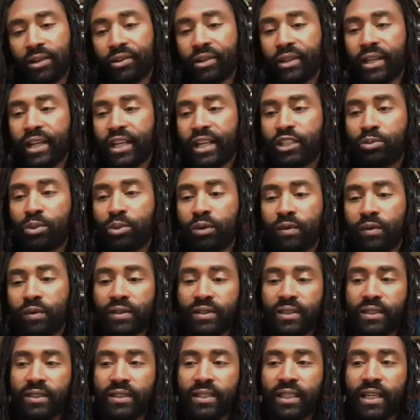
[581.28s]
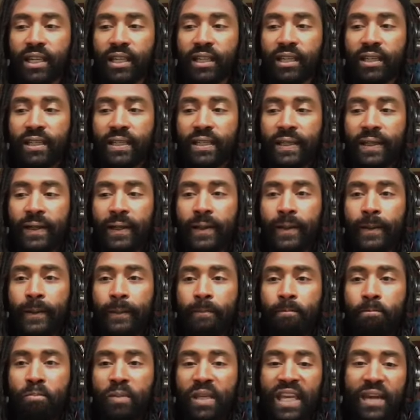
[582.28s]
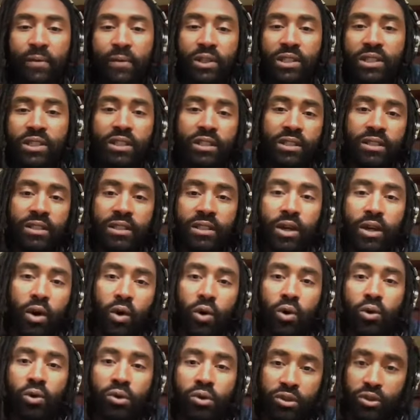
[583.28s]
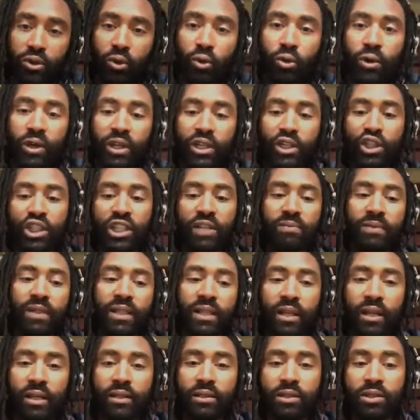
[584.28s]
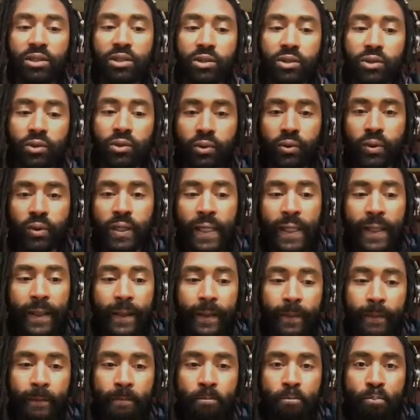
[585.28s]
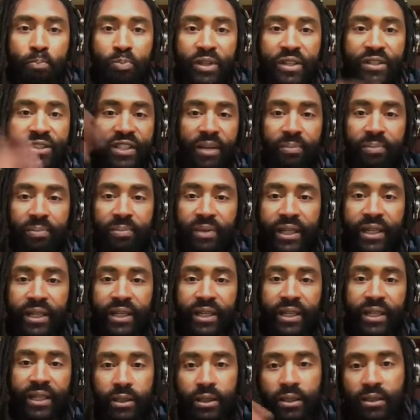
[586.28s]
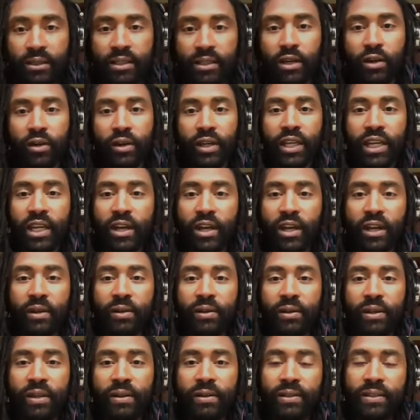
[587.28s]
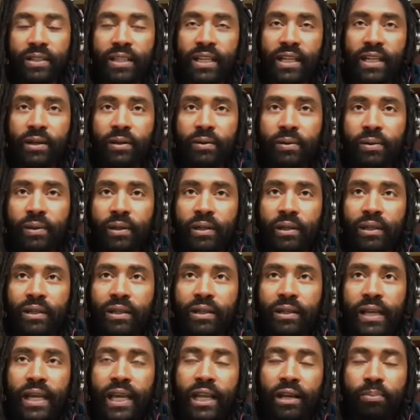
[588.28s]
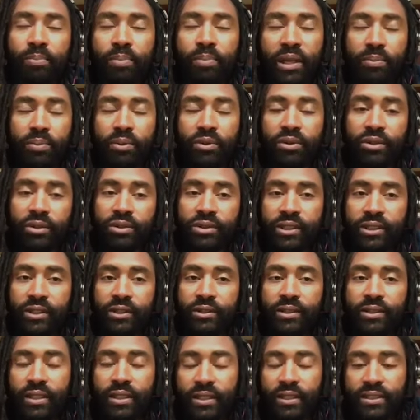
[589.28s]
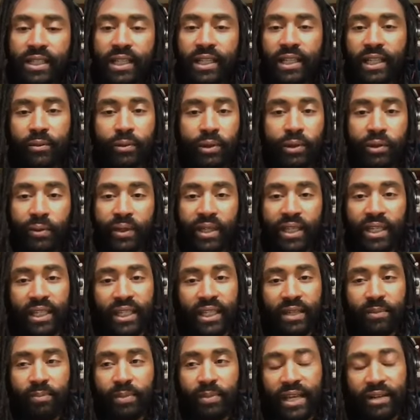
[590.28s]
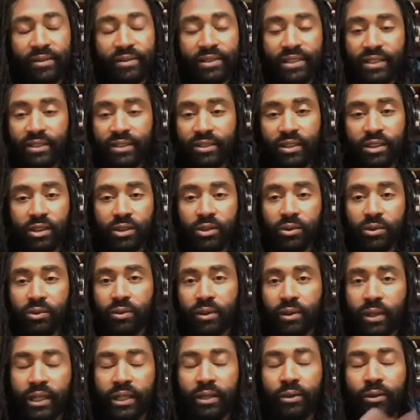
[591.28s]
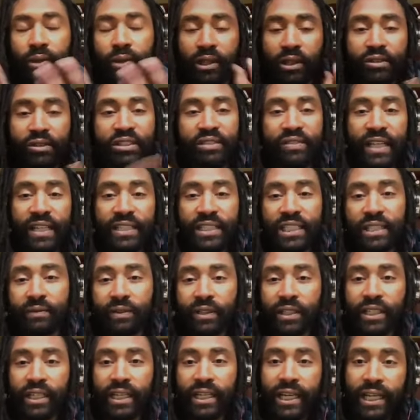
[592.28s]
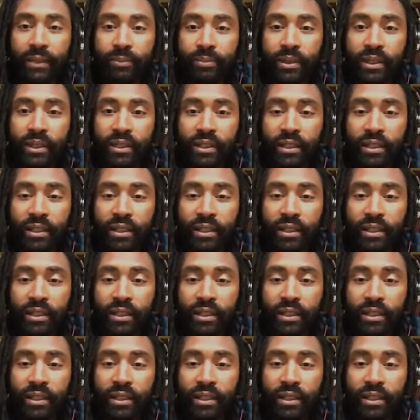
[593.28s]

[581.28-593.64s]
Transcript: the next movie is just like, it was just the whole story shifted onto something else. So, yeah. you know, it didn't, and people are still to this day, like, when are we going to get Man of Steel 2? Like, who knows if that's ever going to happen?